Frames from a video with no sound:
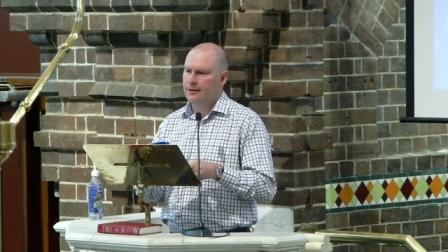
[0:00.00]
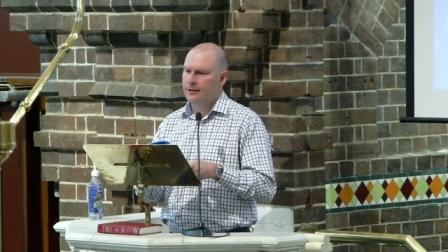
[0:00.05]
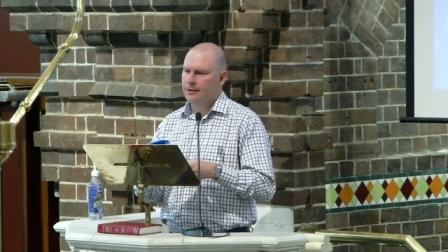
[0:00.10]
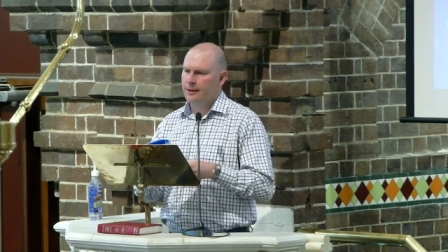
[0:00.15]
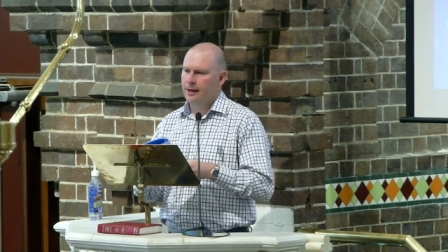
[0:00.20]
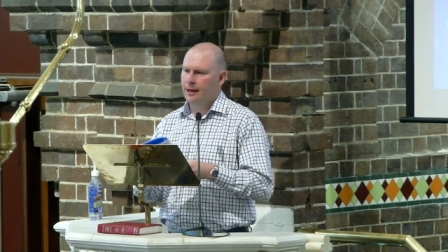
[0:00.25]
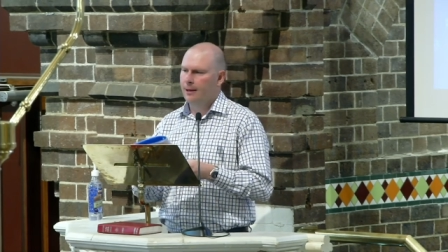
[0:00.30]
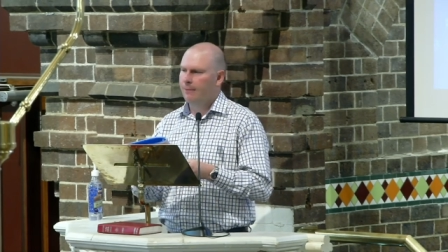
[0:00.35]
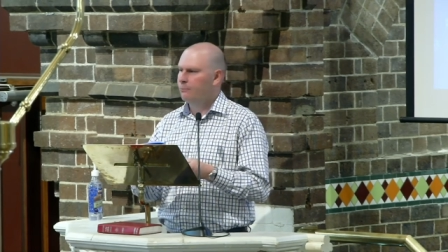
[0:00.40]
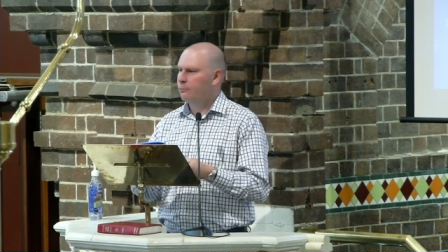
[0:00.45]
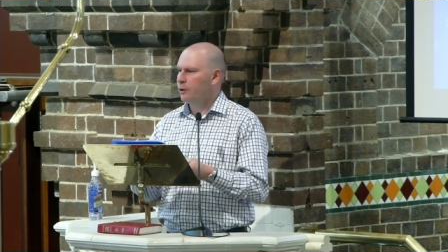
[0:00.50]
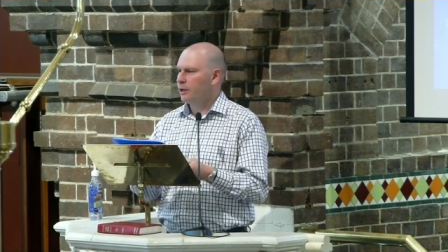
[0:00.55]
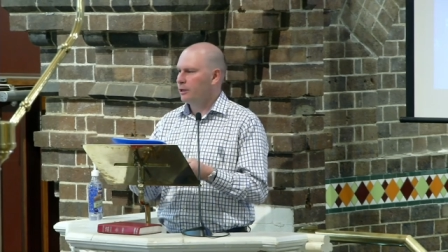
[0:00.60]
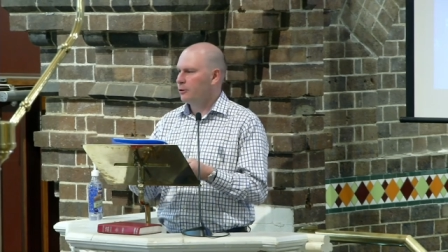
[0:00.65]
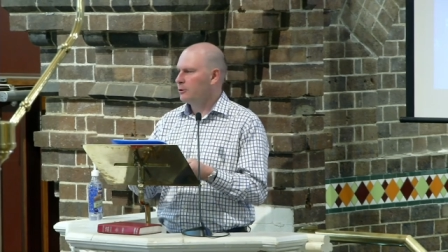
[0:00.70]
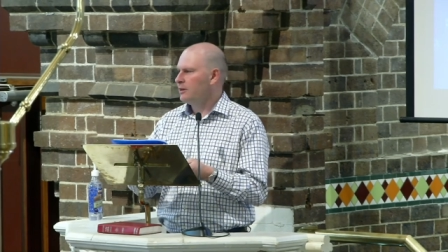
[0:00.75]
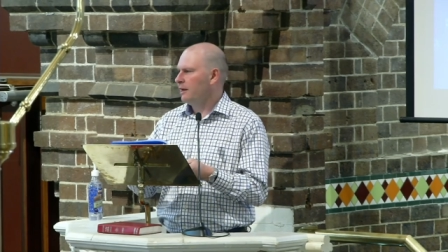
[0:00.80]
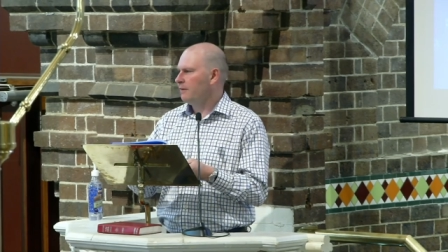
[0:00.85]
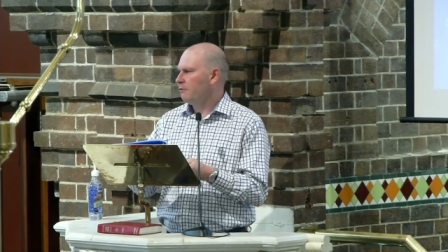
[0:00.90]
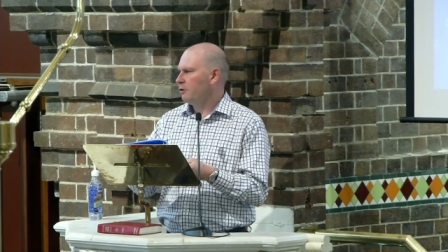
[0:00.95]
um, we could
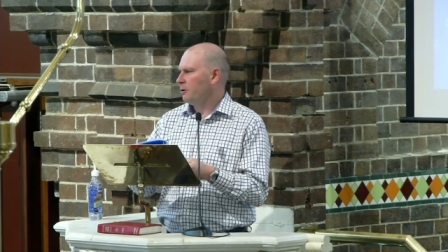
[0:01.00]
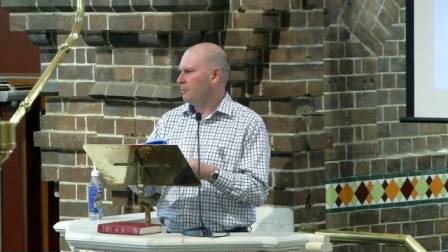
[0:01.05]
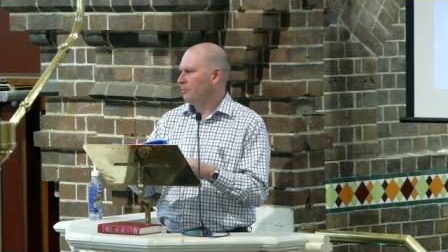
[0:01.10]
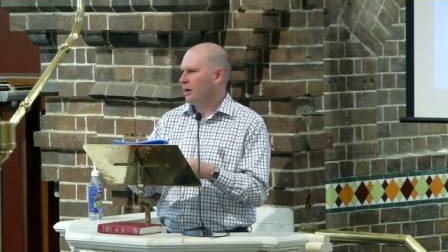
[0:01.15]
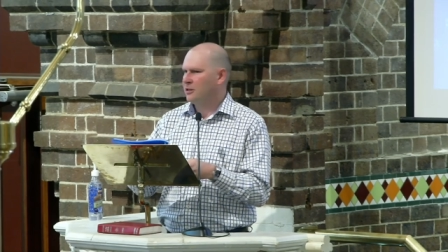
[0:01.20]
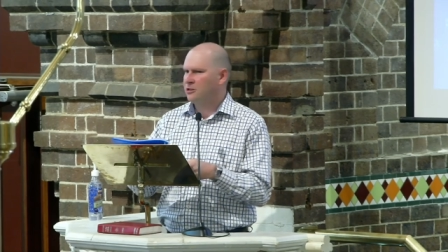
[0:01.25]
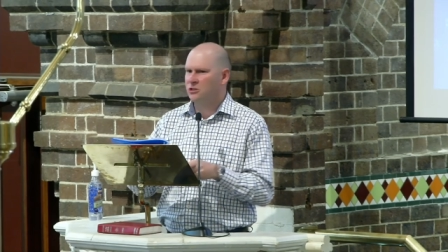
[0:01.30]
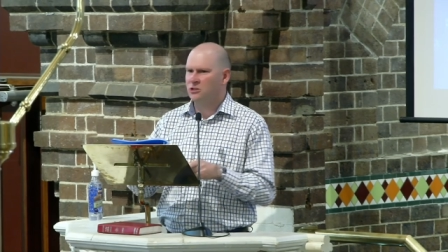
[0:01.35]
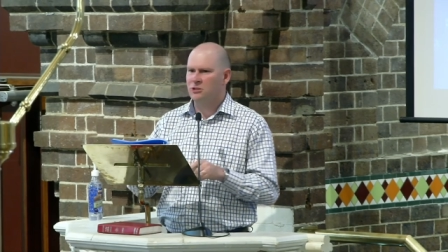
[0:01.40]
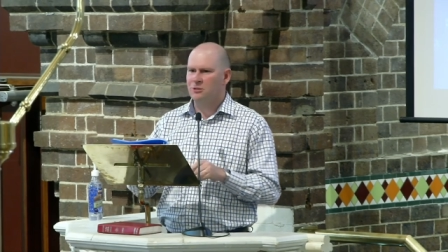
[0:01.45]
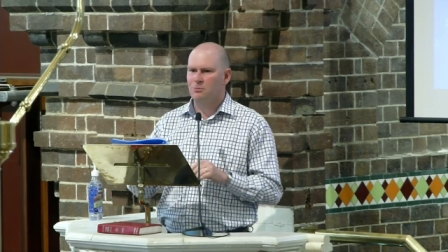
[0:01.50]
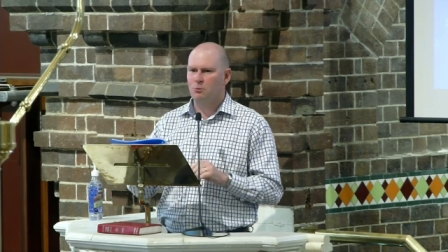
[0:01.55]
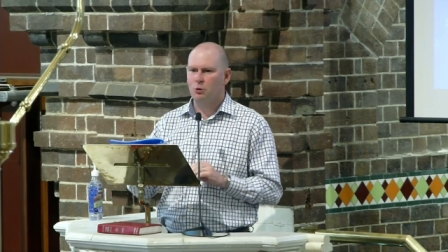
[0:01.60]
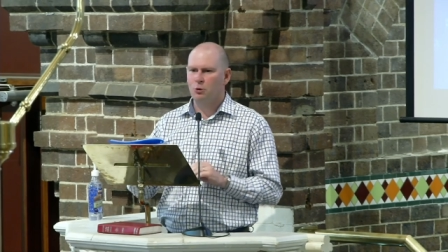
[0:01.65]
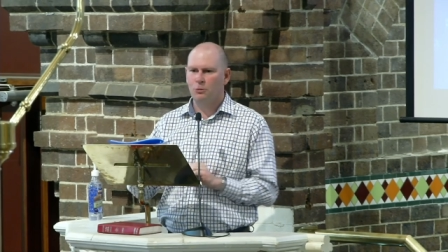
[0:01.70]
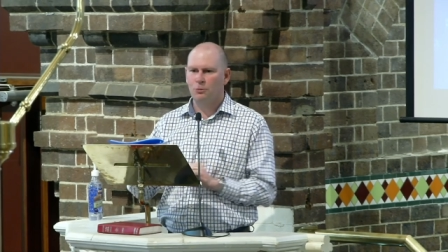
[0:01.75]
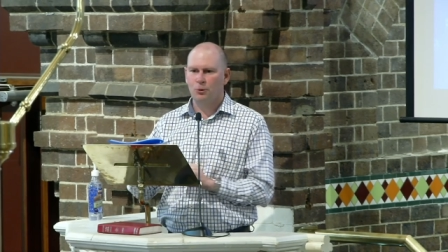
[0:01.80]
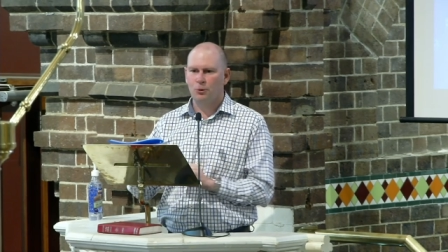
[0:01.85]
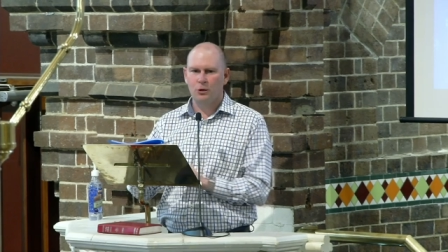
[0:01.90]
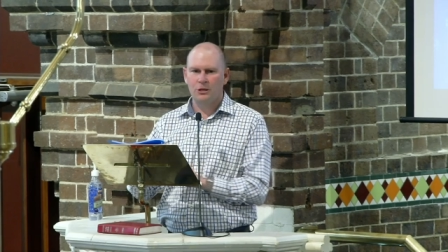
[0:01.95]
never imagine small
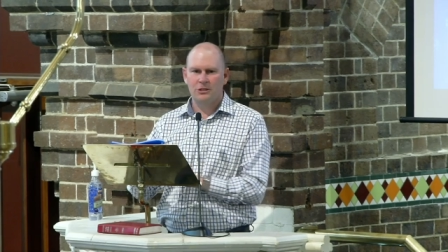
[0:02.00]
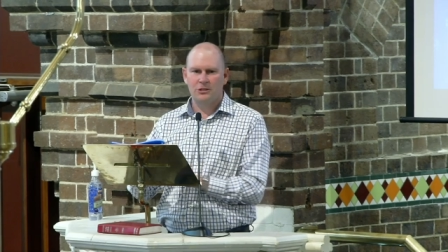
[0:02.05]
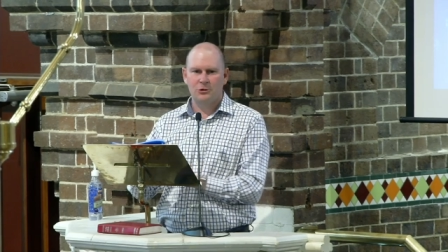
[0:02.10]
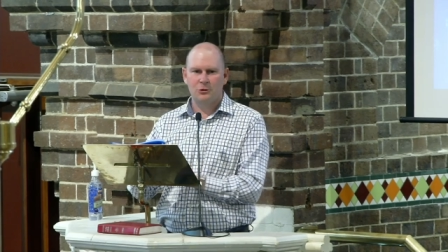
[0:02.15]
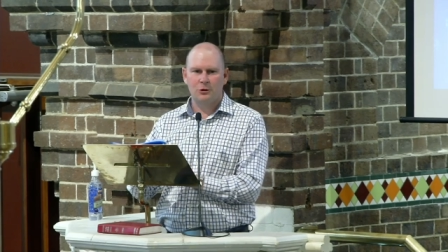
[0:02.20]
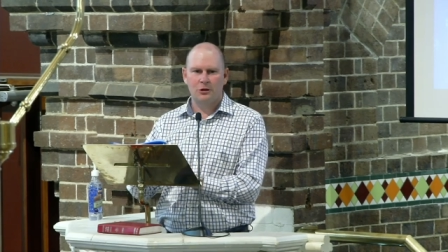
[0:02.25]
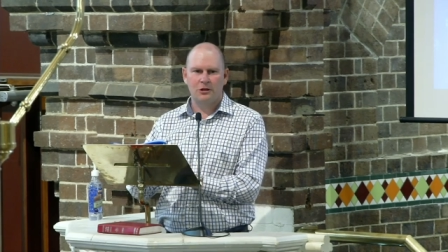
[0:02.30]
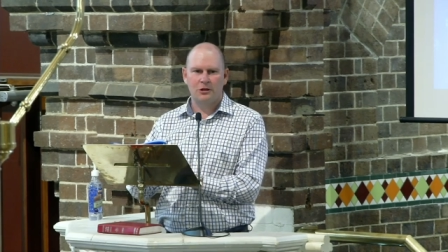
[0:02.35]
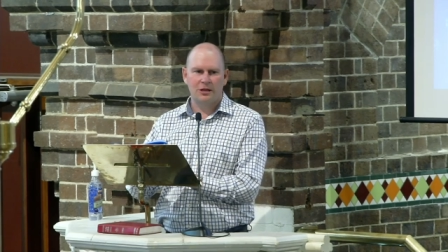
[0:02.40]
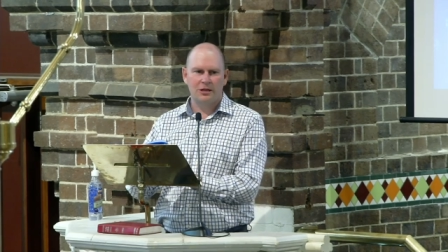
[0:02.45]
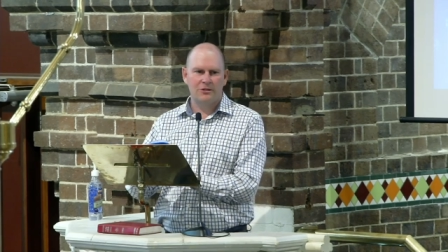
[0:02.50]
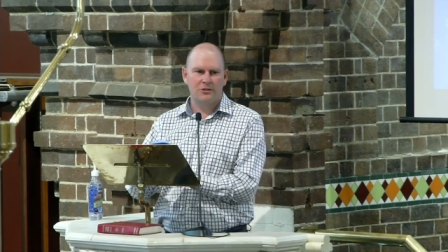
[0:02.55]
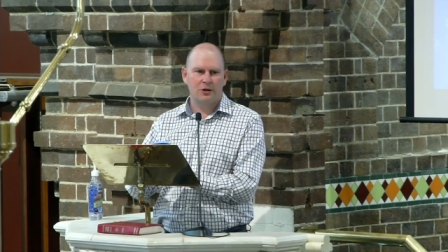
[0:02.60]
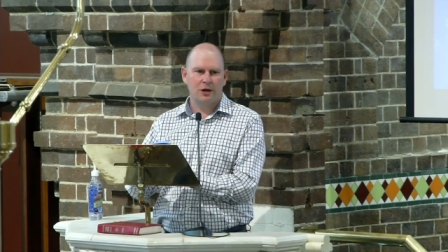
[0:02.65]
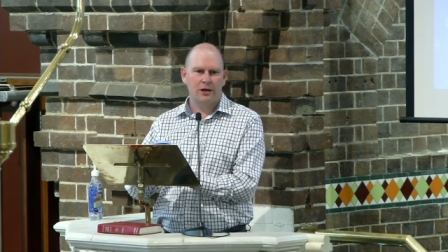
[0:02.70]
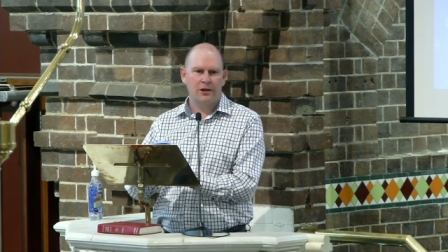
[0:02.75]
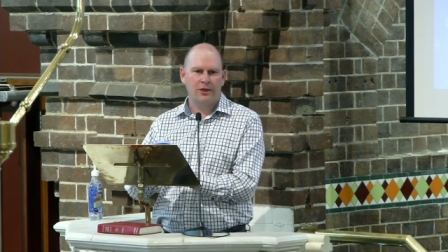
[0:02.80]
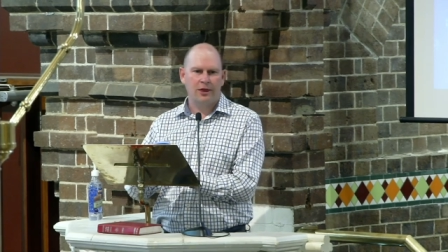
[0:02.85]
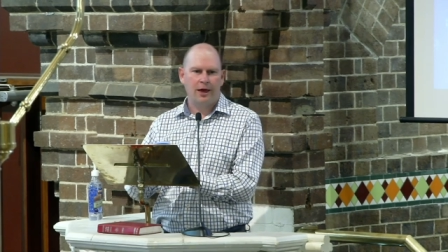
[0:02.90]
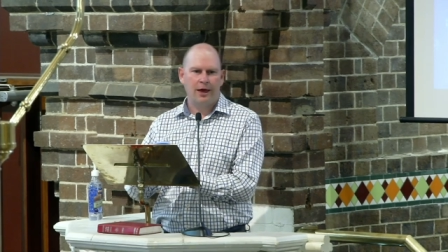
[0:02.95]
boys doing things
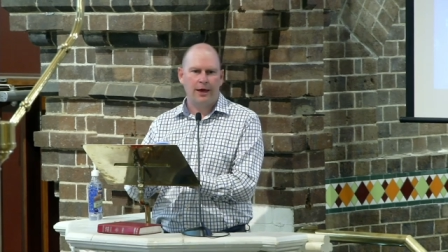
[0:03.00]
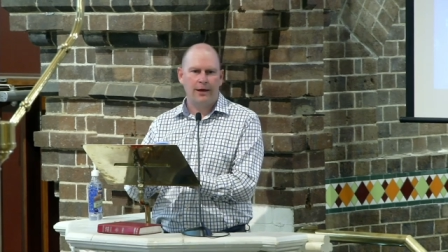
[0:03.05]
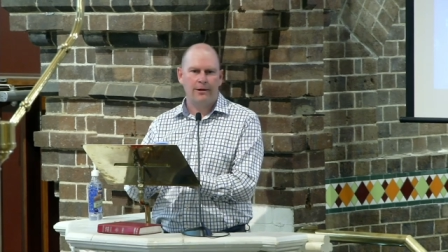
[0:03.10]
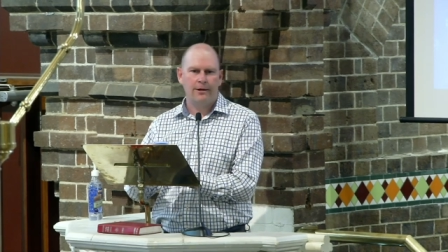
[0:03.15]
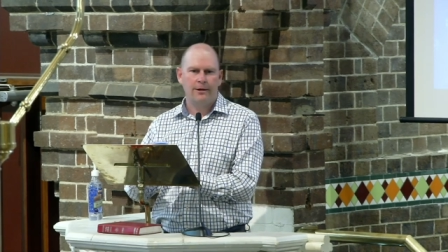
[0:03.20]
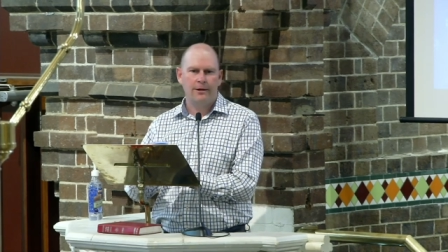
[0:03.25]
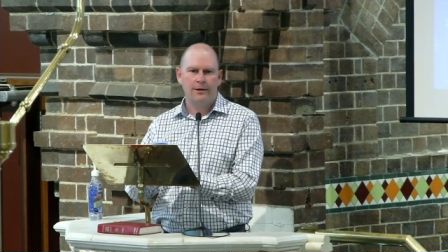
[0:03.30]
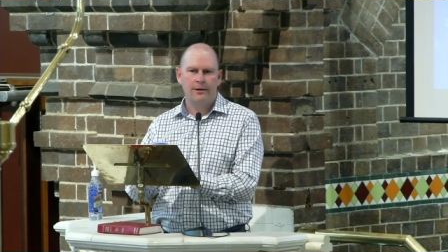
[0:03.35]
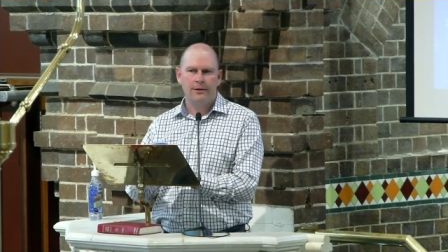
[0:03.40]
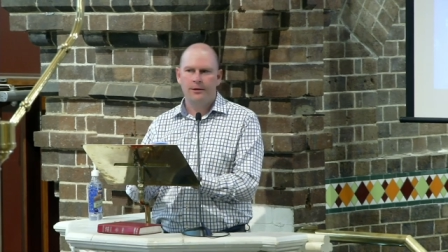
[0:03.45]
like that.